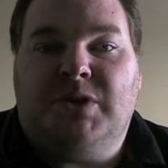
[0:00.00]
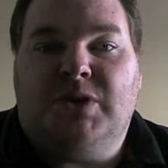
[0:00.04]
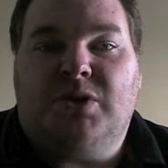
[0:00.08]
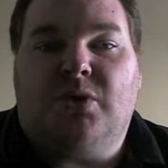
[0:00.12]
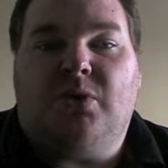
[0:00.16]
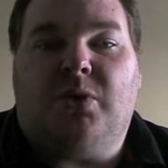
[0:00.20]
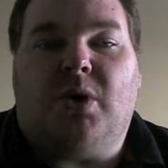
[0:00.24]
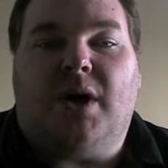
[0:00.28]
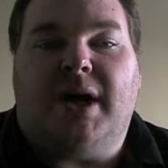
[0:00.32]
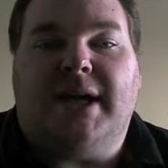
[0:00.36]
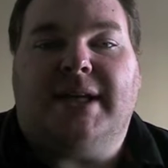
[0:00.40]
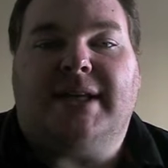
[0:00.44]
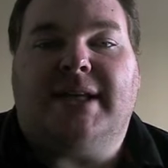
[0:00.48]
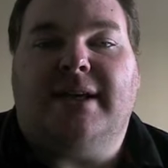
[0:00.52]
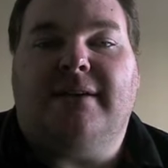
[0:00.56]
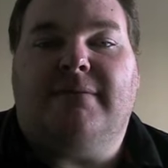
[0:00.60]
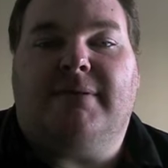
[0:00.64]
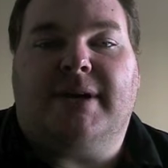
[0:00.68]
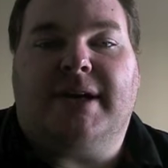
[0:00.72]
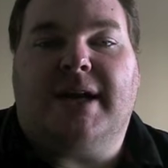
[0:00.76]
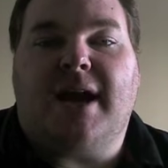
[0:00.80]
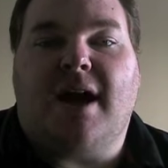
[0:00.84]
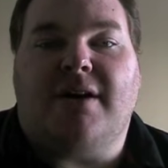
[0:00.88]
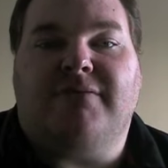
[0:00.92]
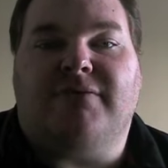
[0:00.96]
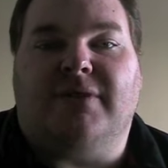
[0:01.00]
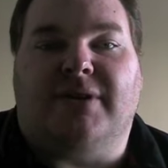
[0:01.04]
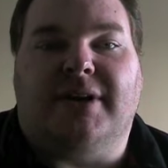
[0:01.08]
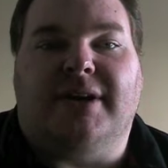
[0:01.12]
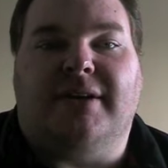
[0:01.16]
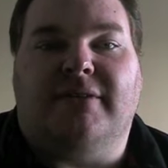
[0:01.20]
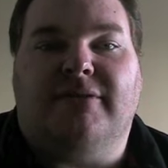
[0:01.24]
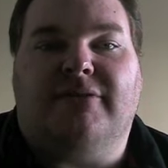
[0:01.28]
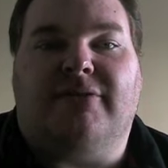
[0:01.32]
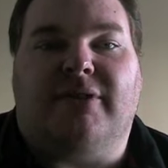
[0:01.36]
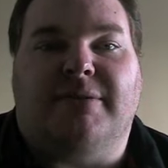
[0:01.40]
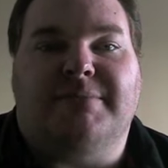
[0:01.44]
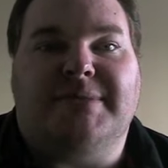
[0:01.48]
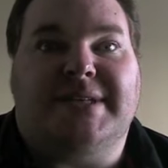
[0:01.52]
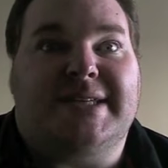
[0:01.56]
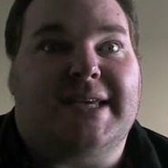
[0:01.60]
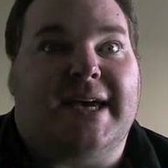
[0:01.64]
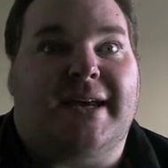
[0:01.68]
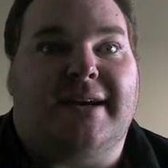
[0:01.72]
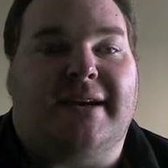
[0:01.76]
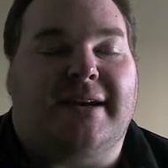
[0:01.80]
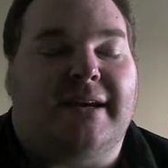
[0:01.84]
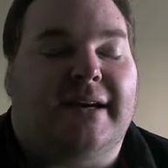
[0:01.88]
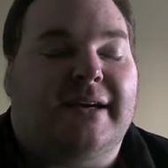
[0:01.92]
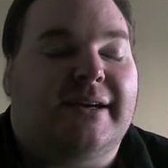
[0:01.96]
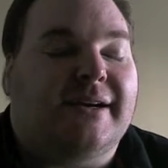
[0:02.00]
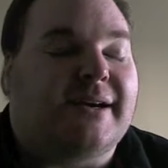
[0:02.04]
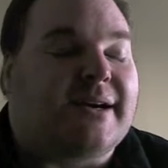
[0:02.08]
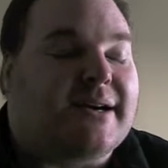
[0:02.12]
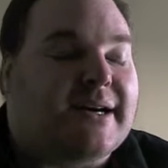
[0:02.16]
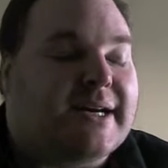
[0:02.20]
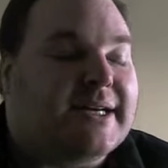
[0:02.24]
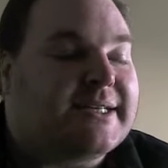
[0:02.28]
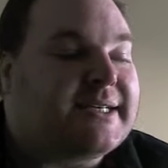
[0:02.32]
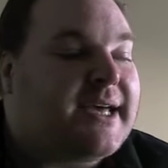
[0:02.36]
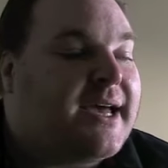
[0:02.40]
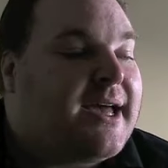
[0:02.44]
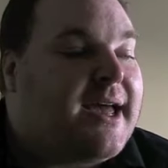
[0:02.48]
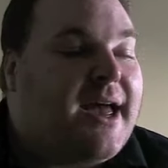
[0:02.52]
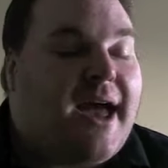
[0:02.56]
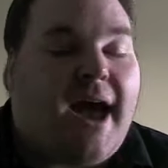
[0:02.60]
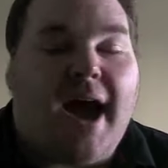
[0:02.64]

quietly recovering from Saturday night.